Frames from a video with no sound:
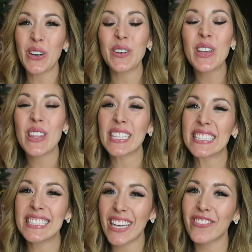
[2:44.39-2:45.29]
So
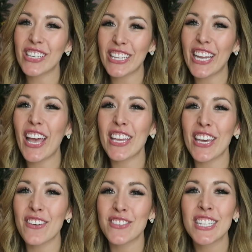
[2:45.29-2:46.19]
that's definitely a
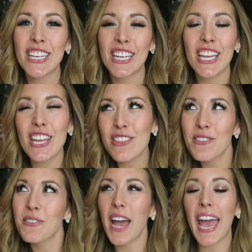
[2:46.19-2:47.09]
gift
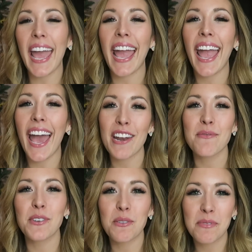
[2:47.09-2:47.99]
Either way,
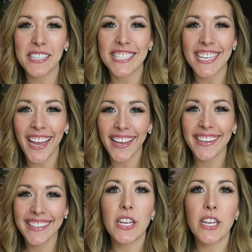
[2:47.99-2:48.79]
Adam would appreciate.